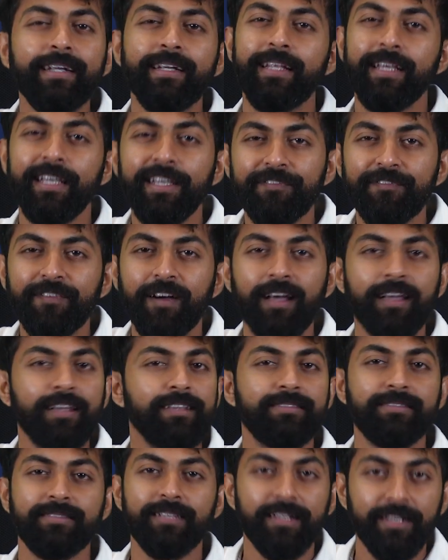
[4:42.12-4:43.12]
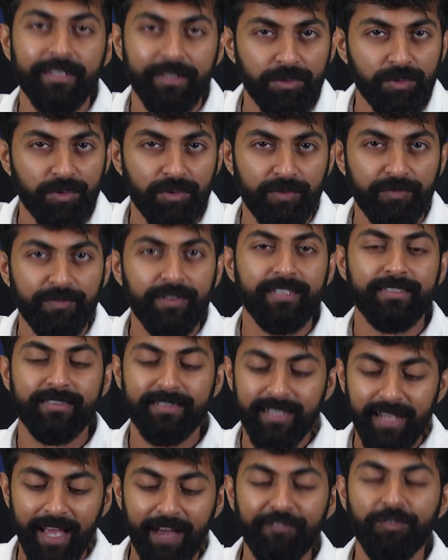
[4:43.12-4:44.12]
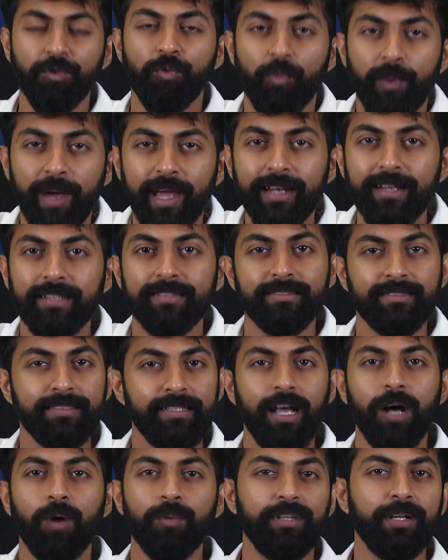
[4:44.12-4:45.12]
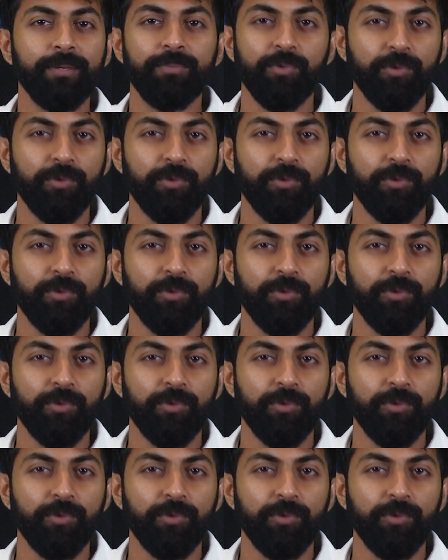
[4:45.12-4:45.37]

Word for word: DeFi is still new. We'll still have to wait and see how that